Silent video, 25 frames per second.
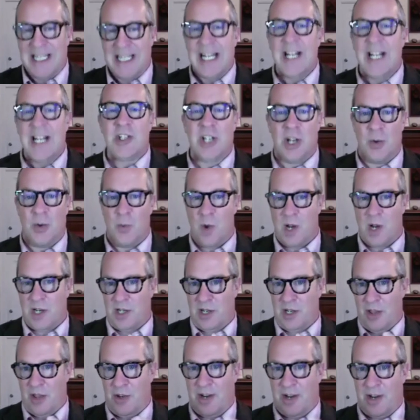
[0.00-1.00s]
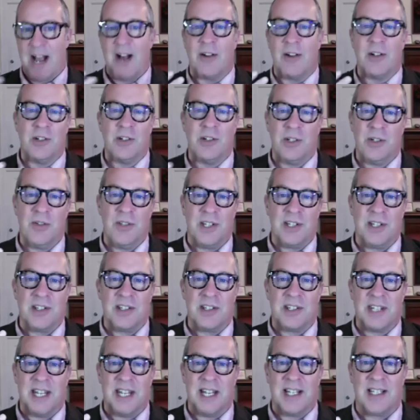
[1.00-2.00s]
teaching one another how to do these
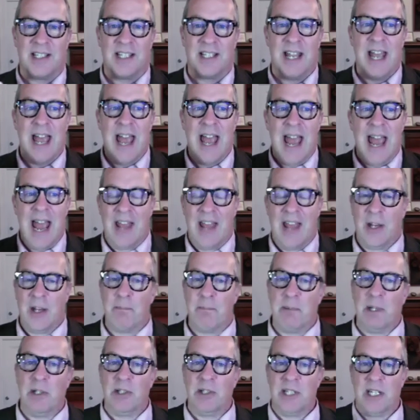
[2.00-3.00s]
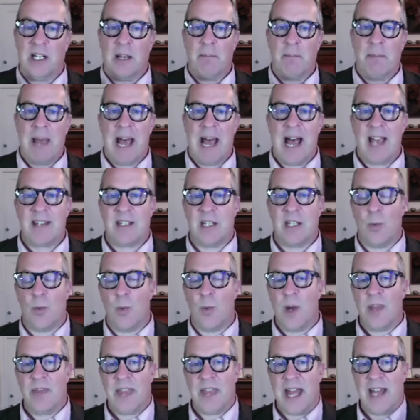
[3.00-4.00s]
things, and they're building capacity.
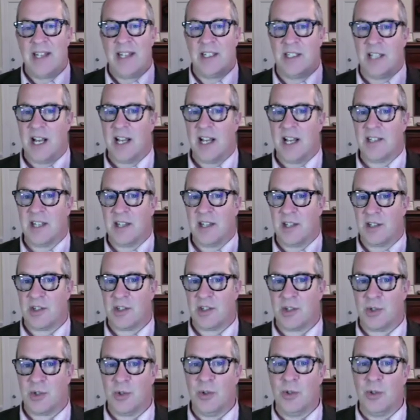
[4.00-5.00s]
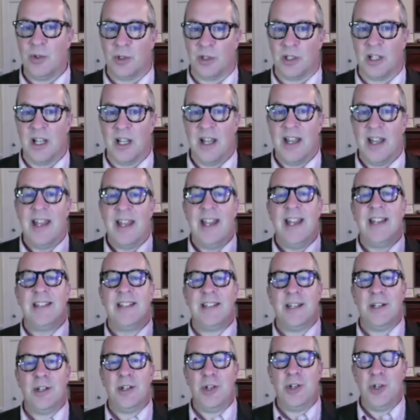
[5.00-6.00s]
What that does at the school is
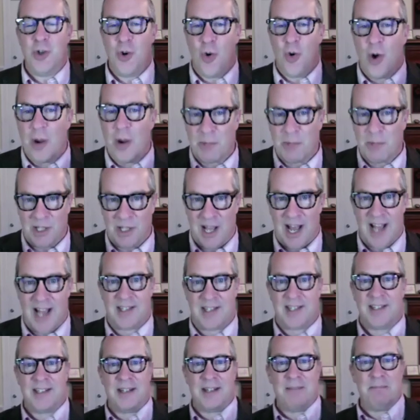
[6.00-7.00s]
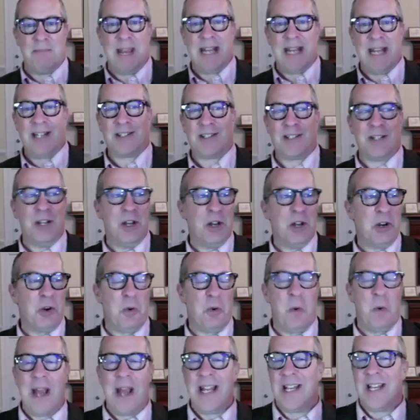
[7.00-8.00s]
it normalizes, it makes
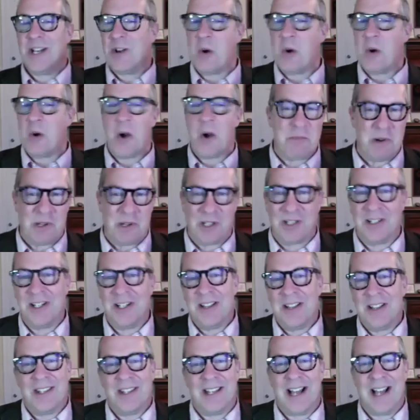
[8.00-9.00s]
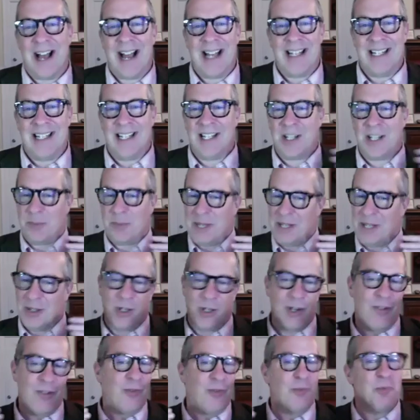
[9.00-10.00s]
quite normal the idea that we
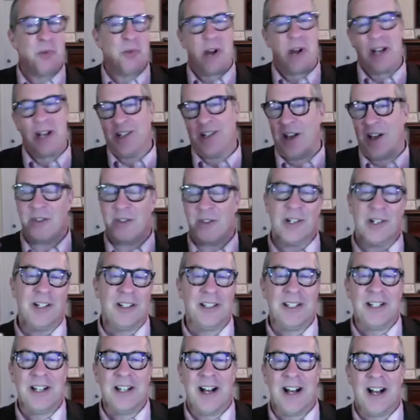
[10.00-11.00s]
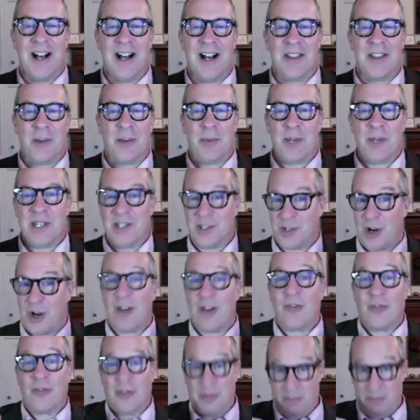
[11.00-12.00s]
learn from one another, that we
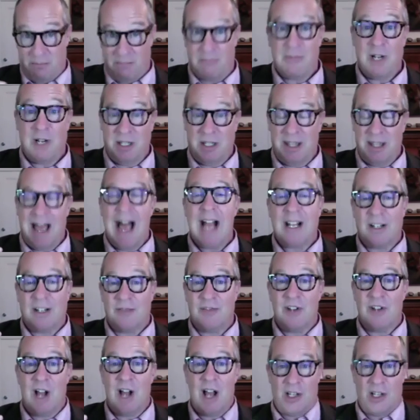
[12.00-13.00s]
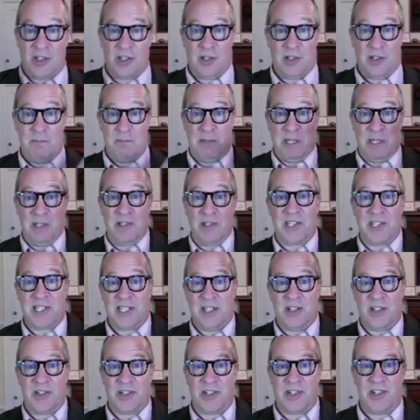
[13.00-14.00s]
start from a lack of knowledge to build
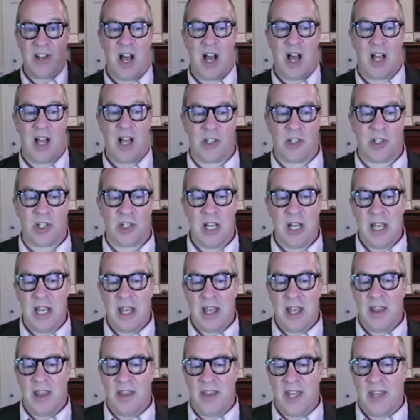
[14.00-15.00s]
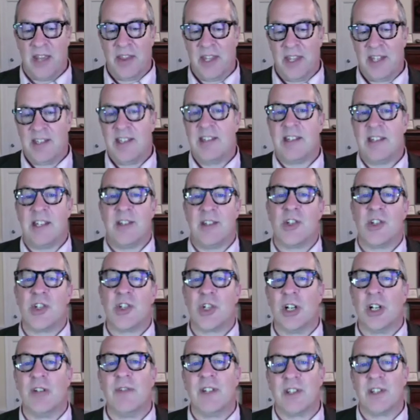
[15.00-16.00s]
skills and knowledge, that this is in
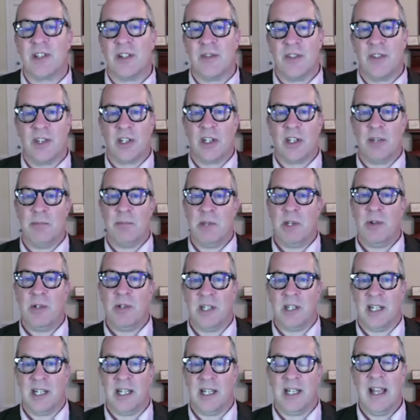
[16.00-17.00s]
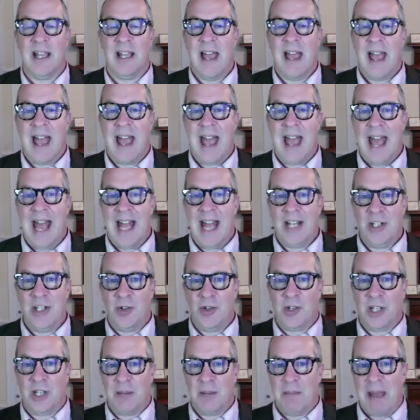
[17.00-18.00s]
service of the community. And you
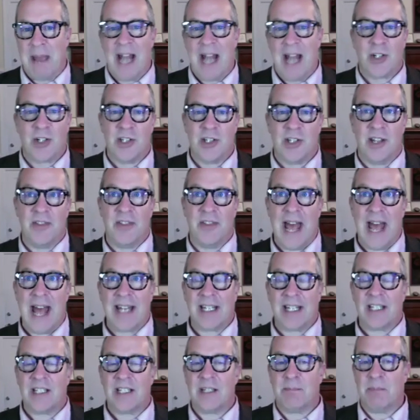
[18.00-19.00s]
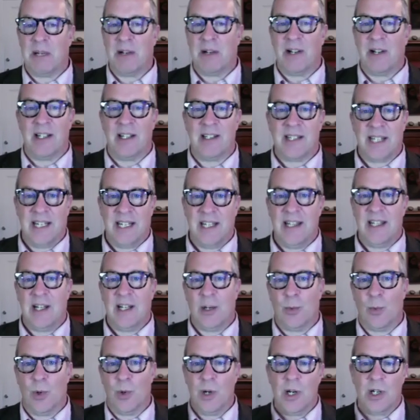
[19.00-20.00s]
can imagine that that experience in their
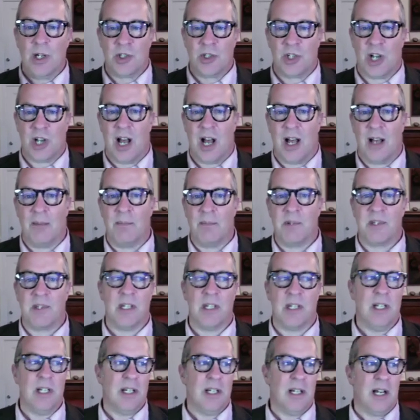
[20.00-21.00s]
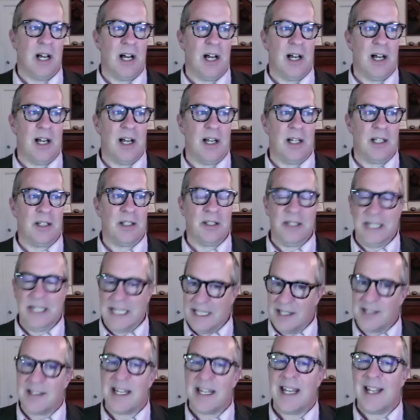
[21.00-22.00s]
work jobs
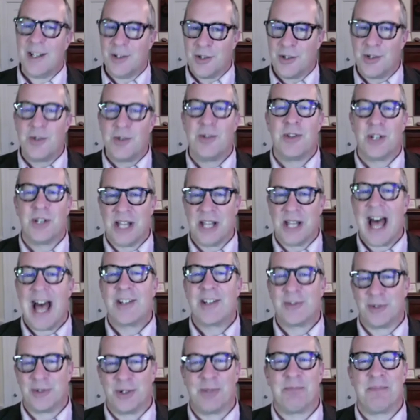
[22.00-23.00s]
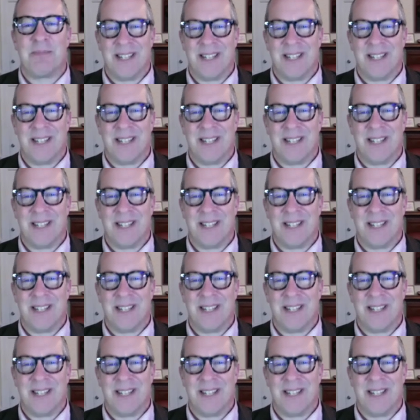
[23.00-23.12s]
leaks into the classroom.